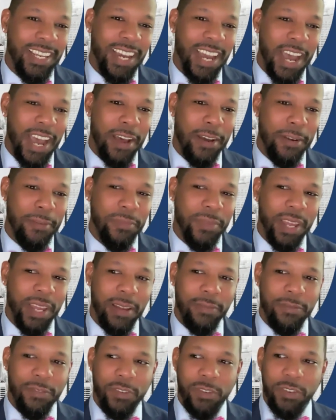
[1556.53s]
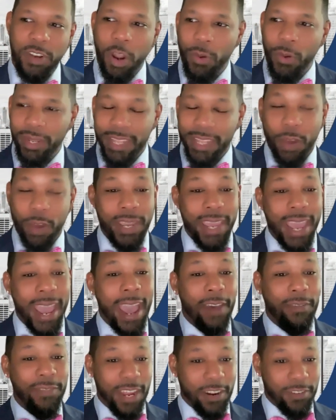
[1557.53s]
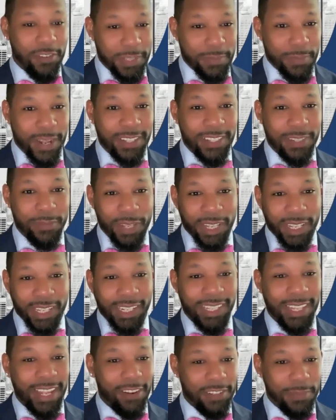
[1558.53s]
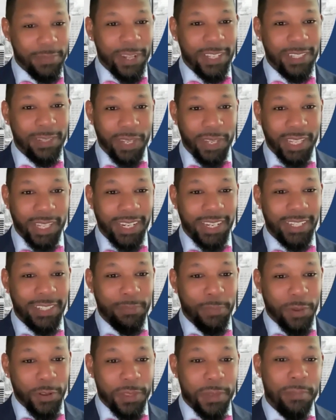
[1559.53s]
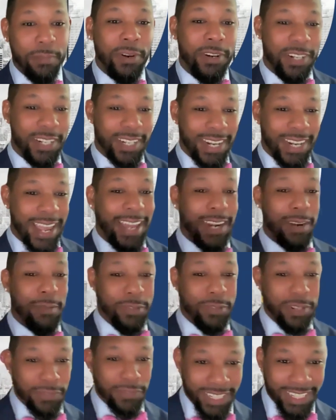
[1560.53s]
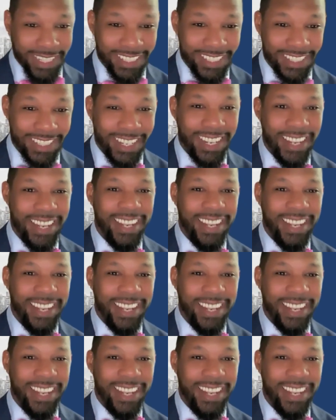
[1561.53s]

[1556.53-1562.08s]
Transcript: of knowing that we have that responsibility, and that responsibility is both a burden and a privilege